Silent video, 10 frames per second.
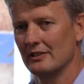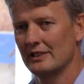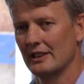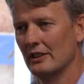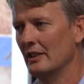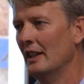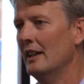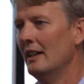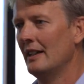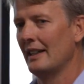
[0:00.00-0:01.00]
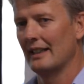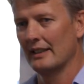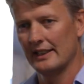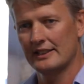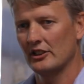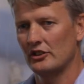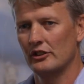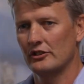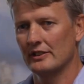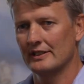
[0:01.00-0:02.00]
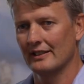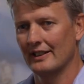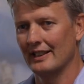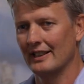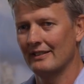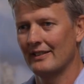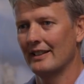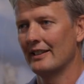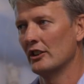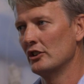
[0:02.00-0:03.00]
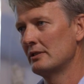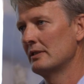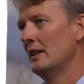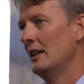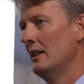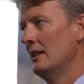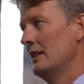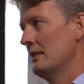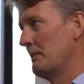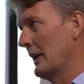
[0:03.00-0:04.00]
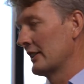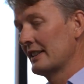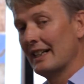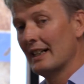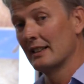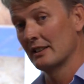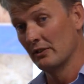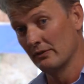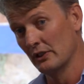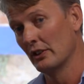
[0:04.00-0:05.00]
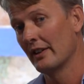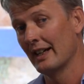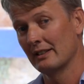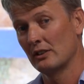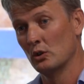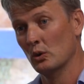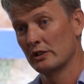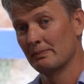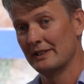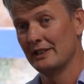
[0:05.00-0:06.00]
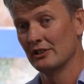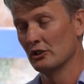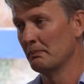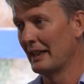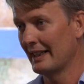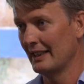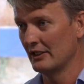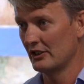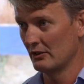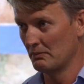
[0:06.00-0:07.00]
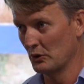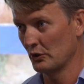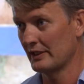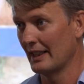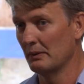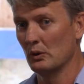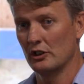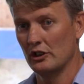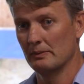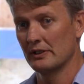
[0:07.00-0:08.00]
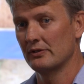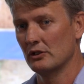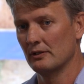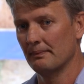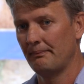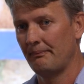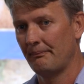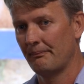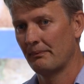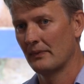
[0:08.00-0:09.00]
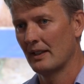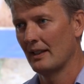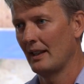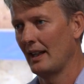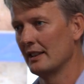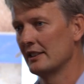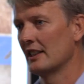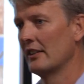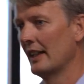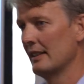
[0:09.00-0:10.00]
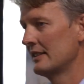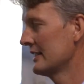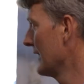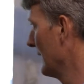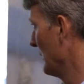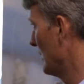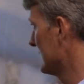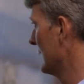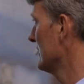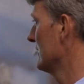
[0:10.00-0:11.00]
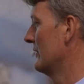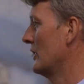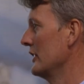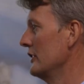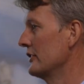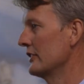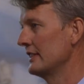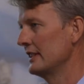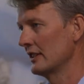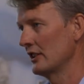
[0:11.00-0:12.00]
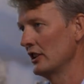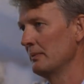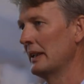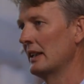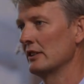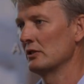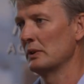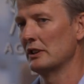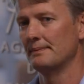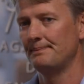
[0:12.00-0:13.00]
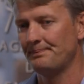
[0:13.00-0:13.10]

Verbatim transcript: So unless those nutrients are there, then those bugs can't convert that coarse material back into a more stable humus form. And so that stabilisation of high nutrients is a key part as well.